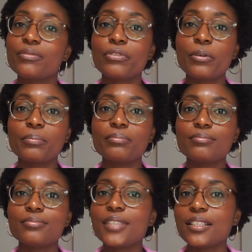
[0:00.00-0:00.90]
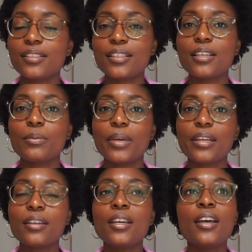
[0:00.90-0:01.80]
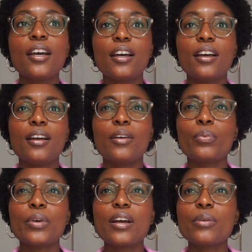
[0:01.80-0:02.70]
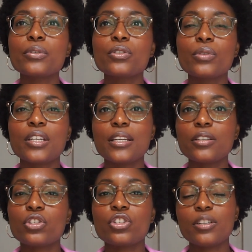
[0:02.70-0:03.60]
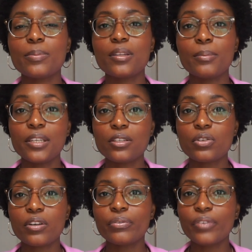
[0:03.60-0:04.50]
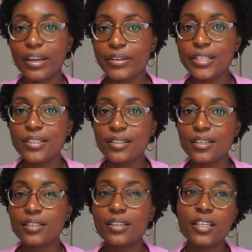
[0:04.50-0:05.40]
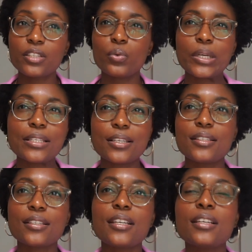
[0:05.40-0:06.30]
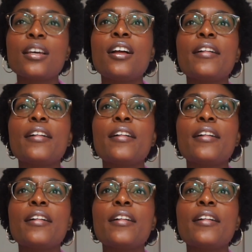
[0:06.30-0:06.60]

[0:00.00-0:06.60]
from Tanzanian men. When I was doing an internship in the Ministry of Finance in Tanzania in 2016,